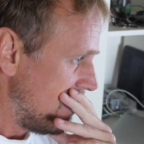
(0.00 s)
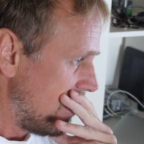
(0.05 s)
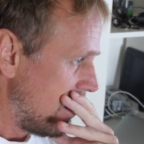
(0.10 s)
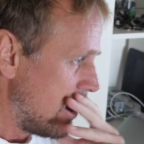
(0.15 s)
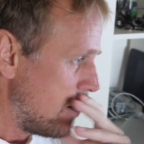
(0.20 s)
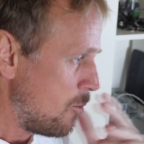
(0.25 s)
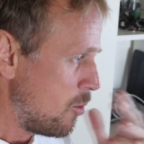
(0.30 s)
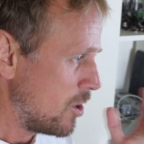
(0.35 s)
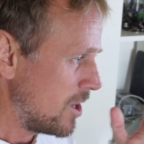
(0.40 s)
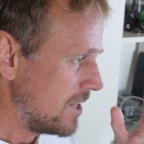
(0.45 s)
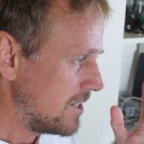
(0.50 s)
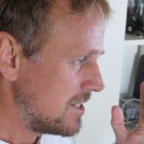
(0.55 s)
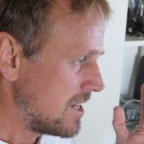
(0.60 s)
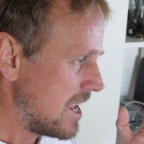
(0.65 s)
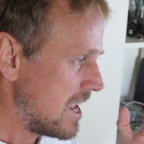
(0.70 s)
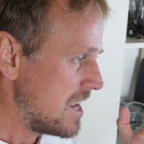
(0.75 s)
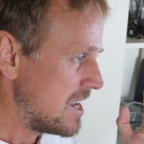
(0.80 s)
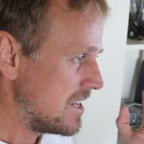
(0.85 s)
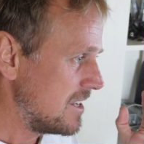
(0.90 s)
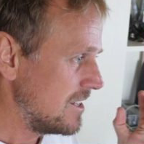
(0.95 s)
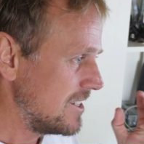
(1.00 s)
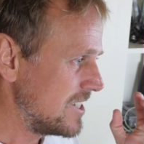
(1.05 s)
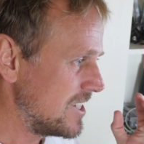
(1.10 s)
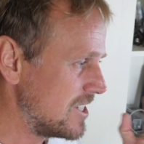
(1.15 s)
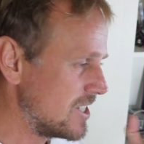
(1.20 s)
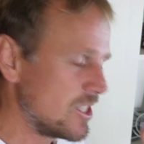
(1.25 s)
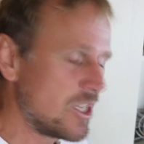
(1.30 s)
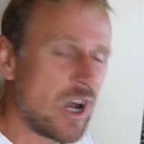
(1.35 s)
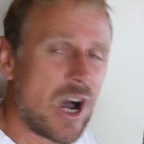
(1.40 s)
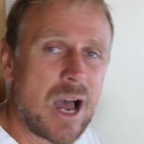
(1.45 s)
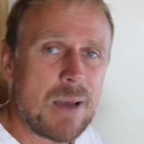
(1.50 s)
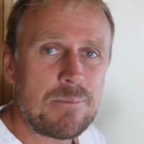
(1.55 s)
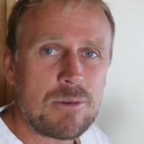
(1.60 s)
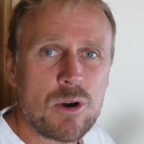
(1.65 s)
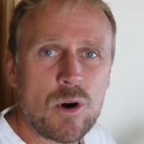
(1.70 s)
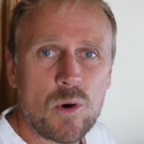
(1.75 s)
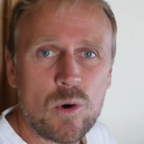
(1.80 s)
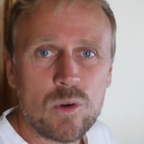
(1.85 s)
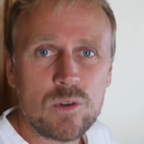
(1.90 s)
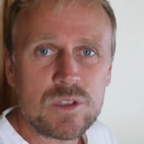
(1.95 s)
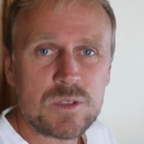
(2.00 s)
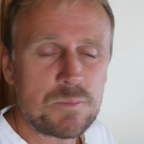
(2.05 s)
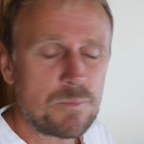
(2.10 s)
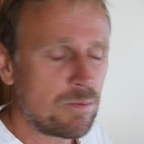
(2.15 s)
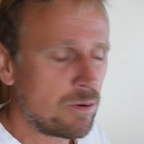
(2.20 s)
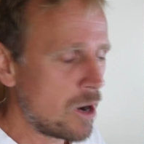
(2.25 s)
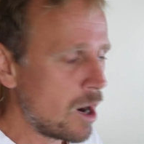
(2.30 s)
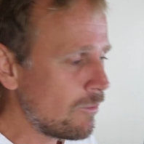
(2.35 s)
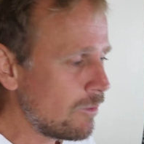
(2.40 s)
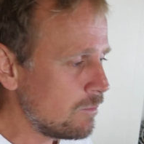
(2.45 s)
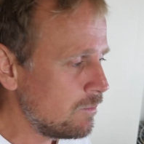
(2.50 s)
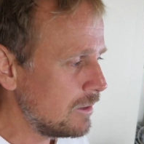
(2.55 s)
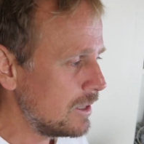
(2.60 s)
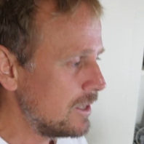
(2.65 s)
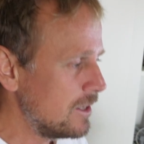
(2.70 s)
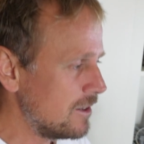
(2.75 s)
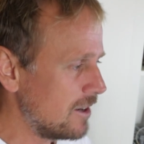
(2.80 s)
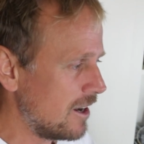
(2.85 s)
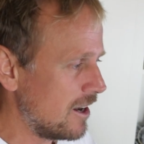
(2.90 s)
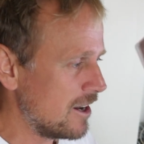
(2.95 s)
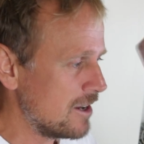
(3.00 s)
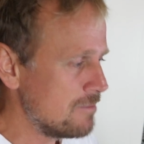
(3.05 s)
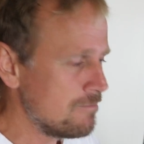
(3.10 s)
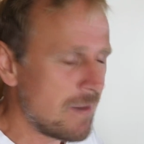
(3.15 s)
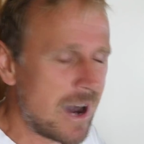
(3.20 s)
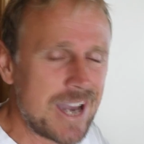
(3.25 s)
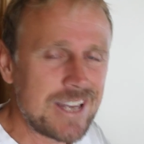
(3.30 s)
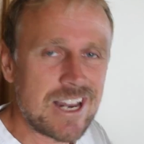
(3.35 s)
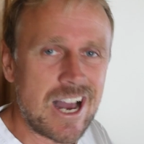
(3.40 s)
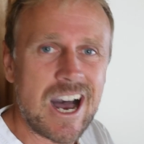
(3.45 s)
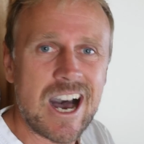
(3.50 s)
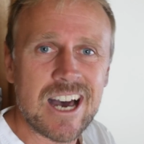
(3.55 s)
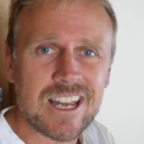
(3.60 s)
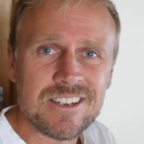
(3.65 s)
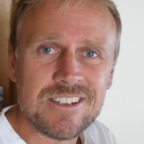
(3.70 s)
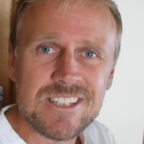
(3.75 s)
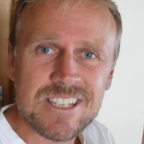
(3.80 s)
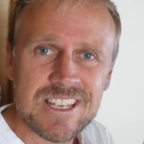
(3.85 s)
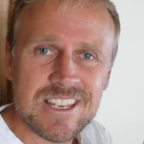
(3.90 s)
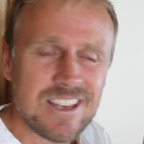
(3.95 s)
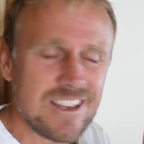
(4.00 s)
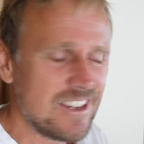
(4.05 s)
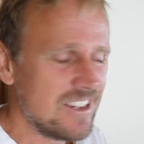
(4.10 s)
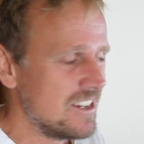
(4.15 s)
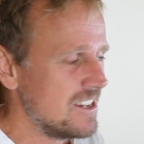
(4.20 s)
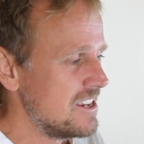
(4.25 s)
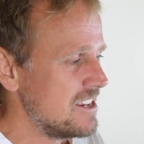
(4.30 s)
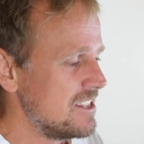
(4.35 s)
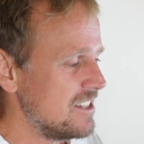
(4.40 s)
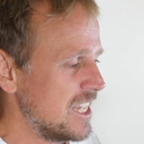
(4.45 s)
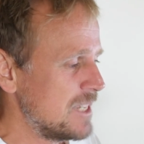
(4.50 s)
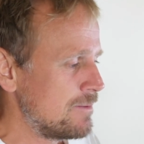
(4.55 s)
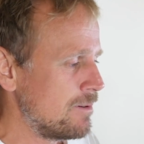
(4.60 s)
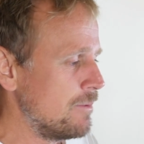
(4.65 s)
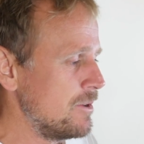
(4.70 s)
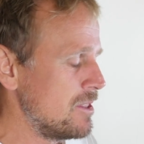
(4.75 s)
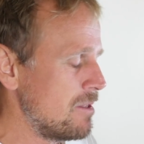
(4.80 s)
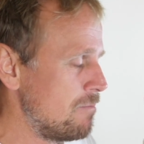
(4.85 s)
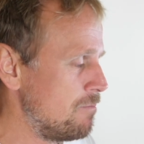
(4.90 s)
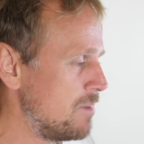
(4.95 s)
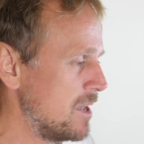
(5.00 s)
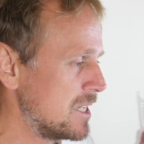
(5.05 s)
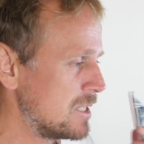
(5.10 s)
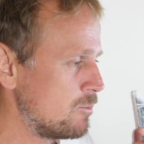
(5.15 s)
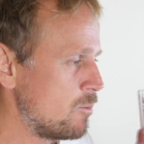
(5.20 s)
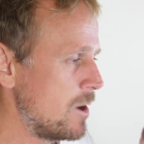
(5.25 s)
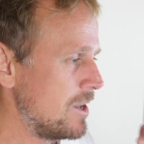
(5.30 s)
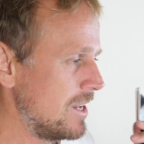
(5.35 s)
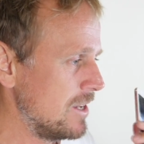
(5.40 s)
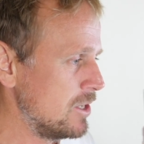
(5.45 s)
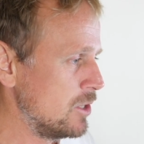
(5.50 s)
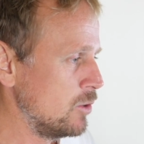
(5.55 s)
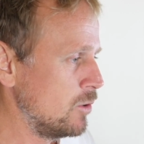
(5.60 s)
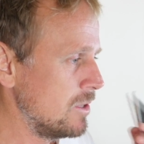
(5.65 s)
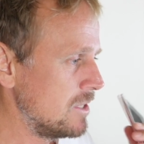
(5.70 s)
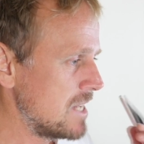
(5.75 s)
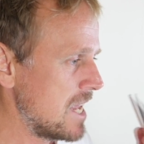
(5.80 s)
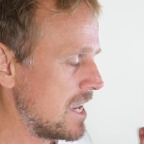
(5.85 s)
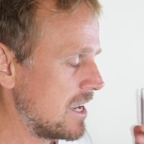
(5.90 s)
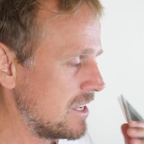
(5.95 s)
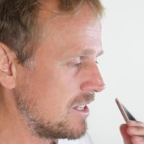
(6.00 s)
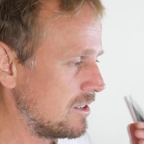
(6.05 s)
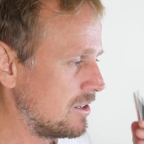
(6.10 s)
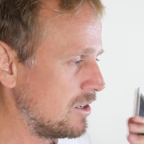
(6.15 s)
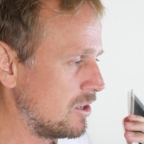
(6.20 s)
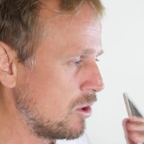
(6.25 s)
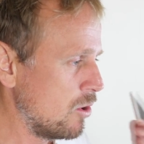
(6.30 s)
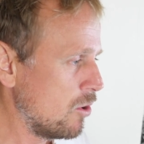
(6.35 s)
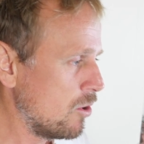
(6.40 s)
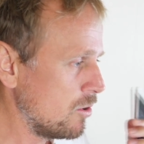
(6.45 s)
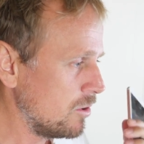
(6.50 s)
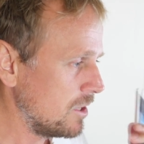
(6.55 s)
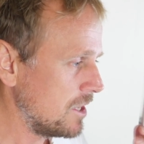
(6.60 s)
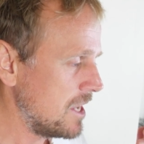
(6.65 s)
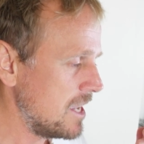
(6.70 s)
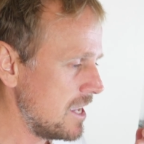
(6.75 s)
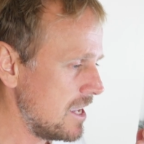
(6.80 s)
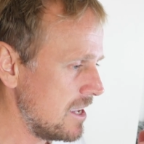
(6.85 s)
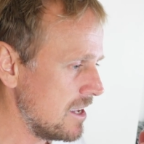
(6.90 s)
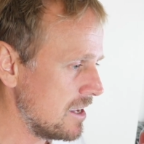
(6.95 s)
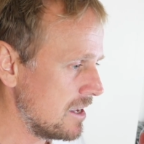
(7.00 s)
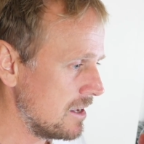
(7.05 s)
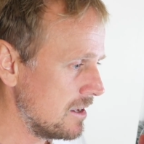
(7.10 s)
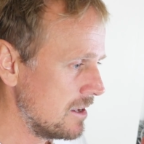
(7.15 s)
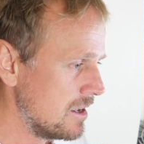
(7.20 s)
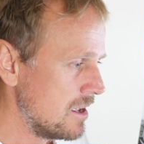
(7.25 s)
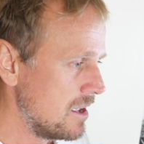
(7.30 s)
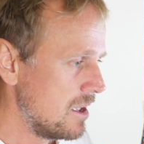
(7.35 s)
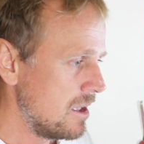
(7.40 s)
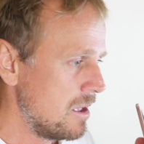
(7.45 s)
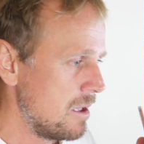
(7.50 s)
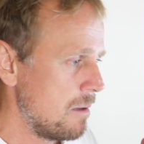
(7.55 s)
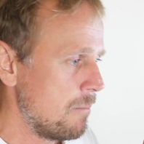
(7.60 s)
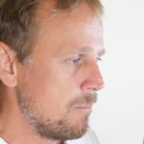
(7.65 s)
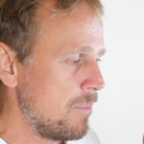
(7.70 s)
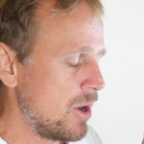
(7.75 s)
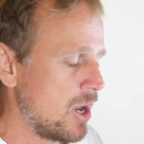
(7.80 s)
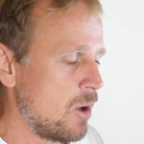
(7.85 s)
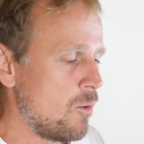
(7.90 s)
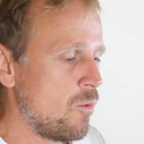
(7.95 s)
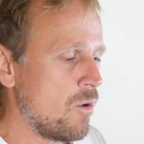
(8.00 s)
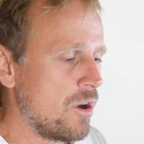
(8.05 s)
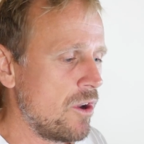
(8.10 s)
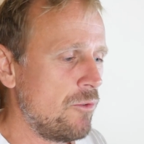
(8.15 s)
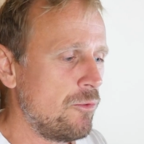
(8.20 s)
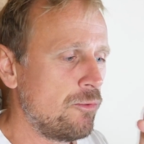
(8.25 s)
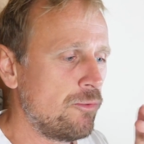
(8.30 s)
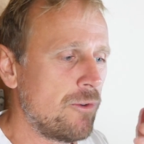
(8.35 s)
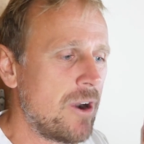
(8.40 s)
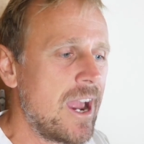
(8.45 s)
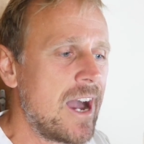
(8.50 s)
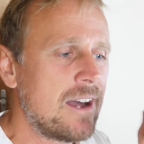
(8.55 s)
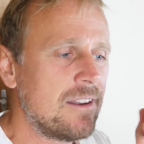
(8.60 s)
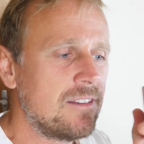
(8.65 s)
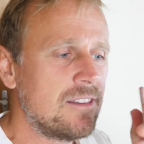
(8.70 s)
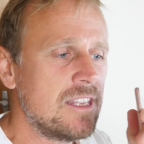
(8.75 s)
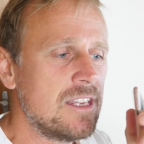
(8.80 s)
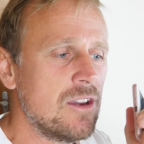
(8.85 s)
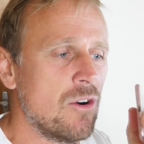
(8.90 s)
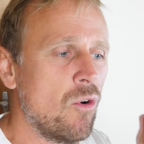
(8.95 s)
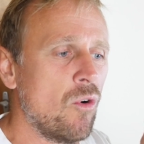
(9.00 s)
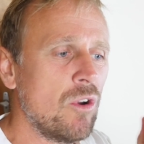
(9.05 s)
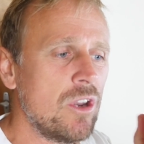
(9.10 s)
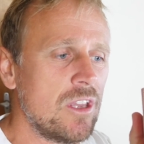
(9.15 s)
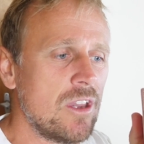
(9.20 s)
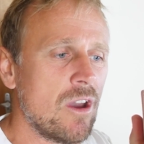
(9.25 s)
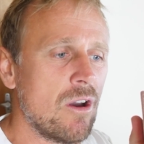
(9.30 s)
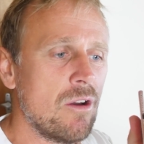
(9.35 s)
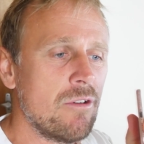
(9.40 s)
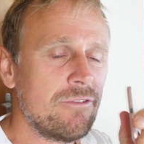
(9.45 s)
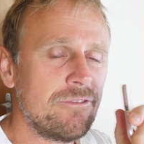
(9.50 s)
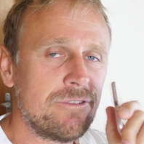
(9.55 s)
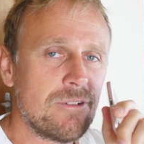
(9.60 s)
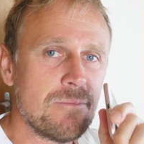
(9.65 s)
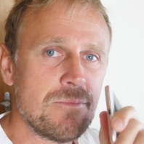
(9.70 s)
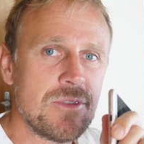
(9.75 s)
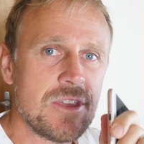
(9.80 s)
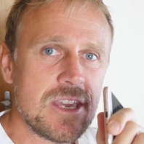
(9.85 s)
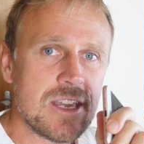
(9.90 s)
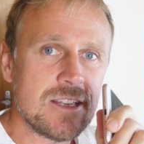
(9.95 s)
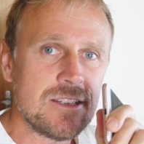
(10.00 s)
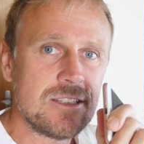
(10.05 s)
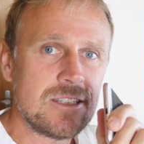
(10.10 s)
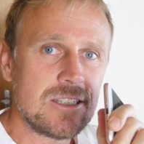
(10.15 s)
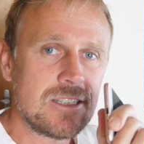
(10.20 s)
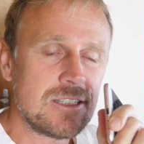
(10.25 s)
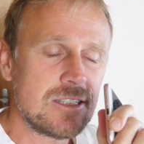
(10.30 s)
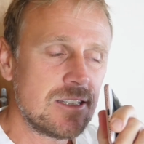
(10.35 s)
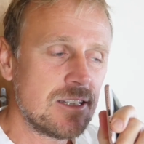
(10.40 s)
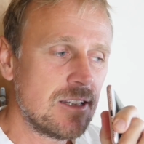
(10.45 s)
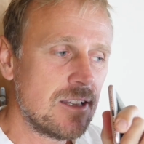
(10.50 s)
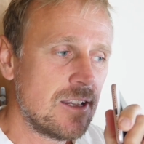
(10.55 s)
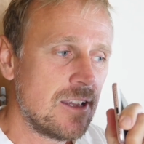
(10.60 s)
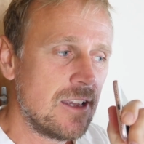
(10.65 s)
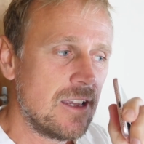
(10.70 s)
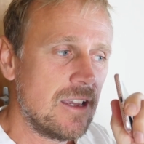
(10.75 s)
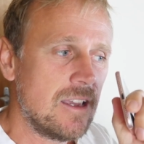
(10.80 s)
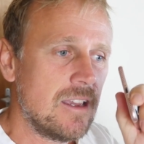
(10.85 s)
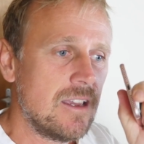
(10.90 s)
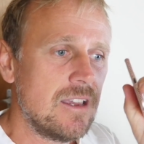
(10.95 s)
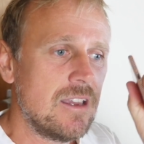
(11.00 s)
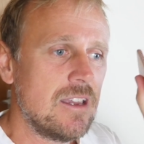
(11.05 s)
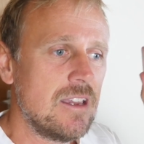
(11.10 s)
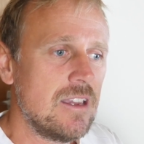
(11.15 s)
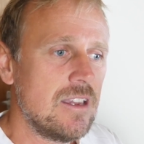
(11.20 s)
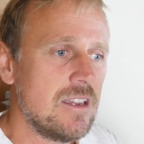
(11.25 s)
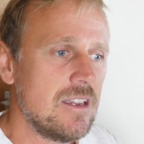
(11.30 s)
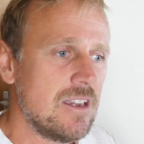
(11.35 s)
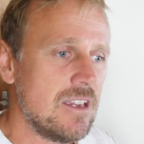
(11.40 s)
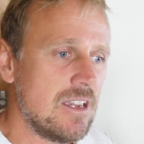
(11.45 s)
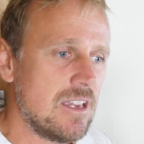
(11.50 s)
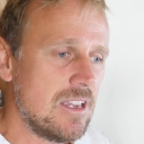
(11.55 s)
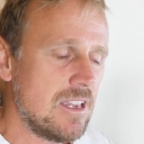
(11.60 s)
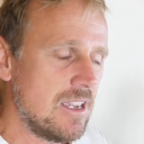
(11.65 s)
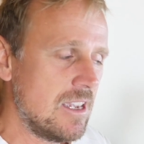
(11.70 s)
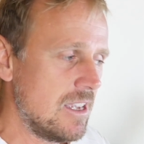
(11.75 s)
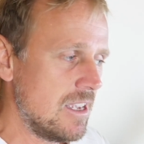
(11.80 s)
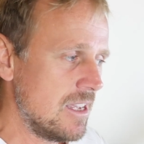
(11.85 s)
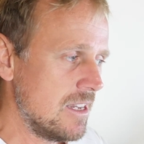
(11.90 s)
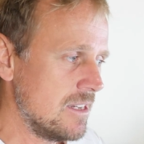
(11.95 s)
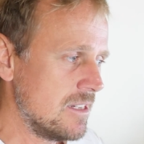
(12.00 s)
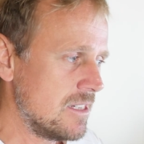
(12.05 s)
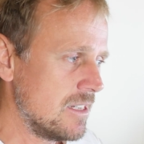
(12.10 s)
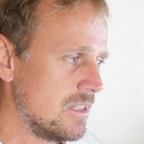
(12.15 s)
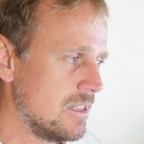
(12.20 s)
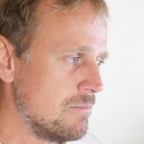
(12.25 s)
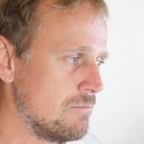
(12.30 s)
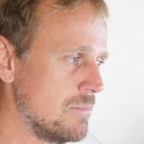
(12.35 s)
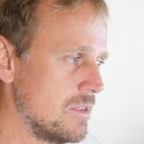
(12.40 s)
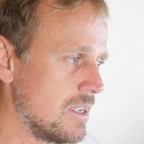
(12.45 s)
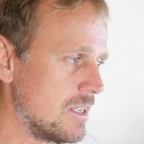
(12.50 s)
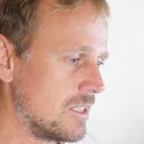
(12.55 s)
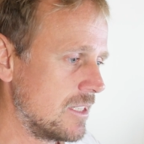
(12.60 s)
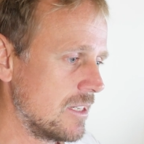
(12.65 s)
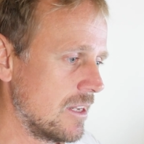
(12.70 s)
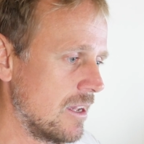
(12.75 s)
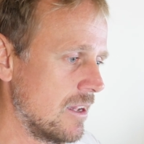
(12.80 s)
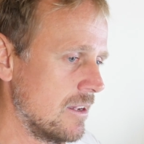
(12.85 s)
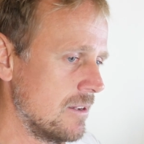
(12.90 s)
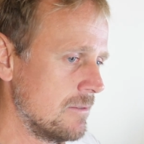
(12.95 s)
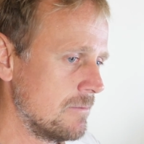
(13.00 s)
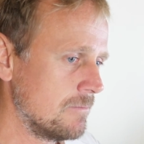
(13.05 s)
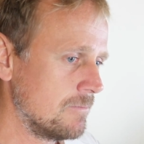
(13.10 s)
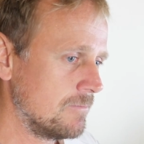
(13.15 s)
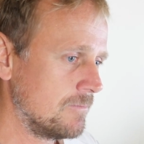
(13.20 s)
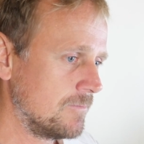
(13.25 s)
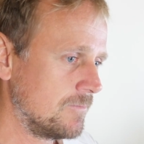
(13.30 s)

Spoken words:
I want to take Skype calls, probably on mein Handy. That's probably the best way to do it. Take a call here. But I want to route the audio from this into the mixer